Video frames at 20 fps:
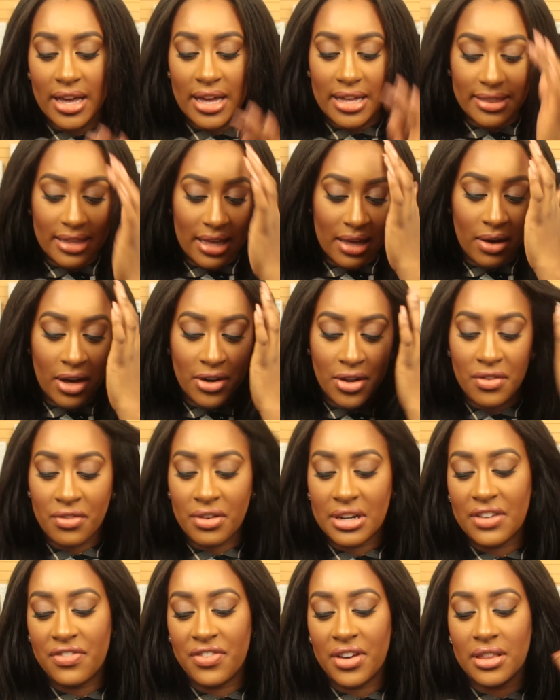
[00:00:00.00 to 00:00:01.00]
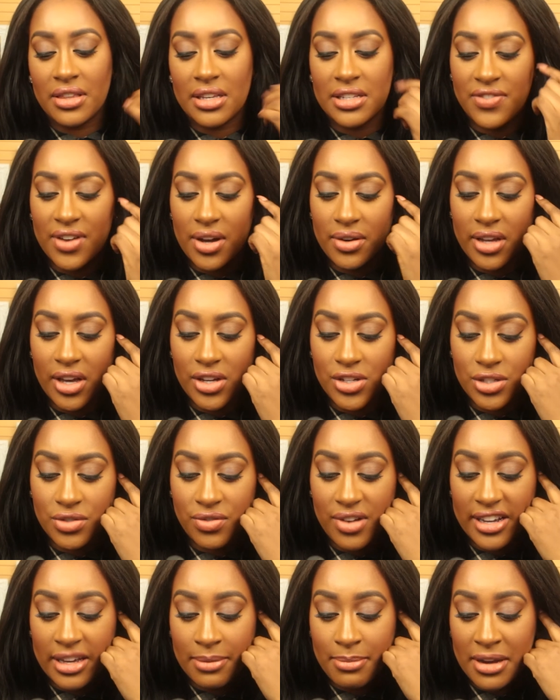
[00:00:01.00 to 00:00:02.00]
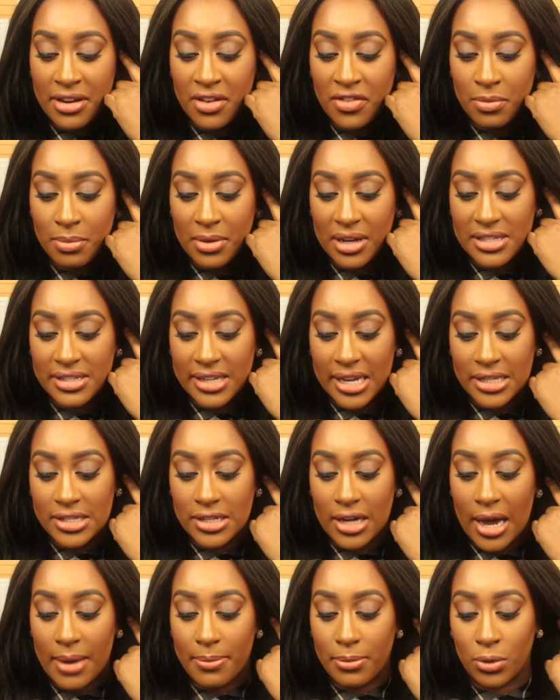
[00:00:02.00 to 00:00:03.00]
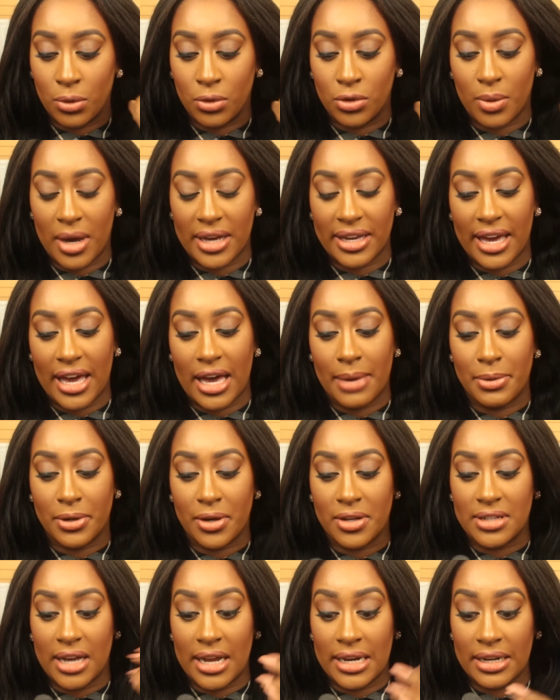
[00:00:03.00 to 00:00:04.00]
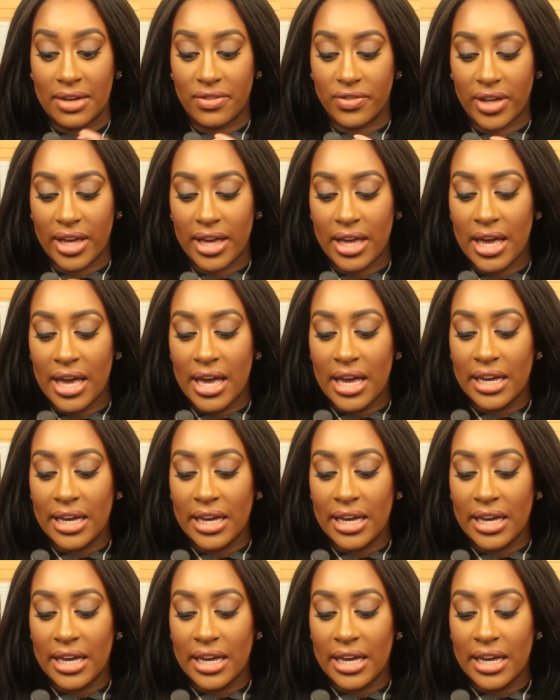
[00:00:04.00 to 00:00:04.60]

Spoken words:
Now I don't really think this foundation is recommended for my skin type, nor do I care, because I love it.